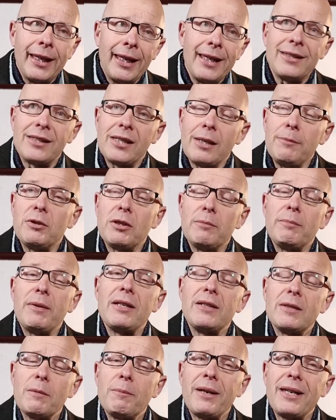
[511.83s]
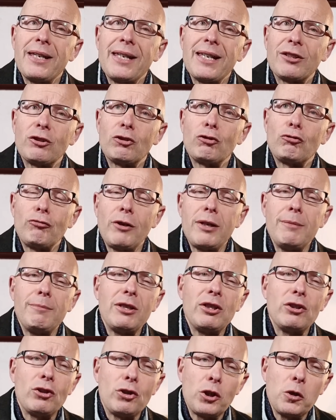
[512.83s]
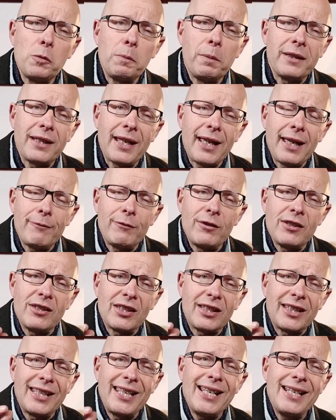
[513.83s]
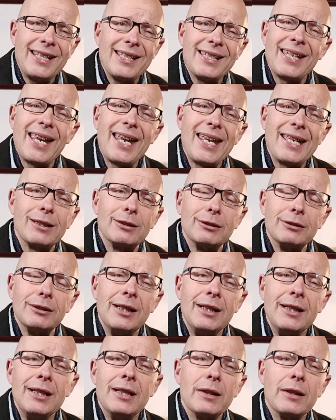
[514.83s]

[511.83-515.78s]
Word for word: it seems to me to be extremely stupid to have this Achilles heel